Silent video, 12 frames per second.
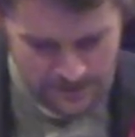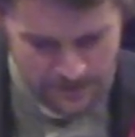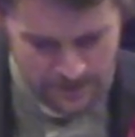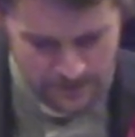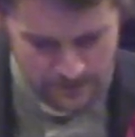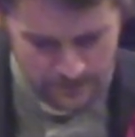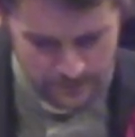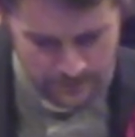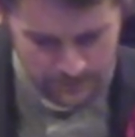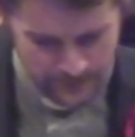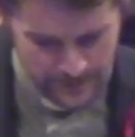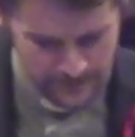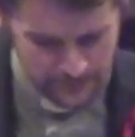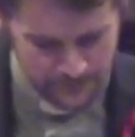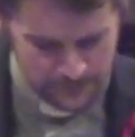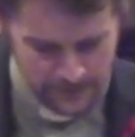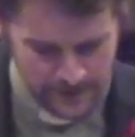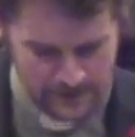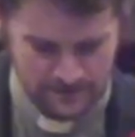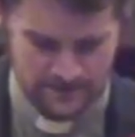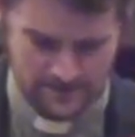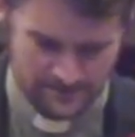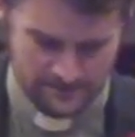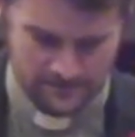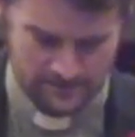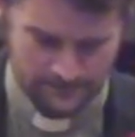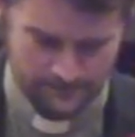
to you with great frankness.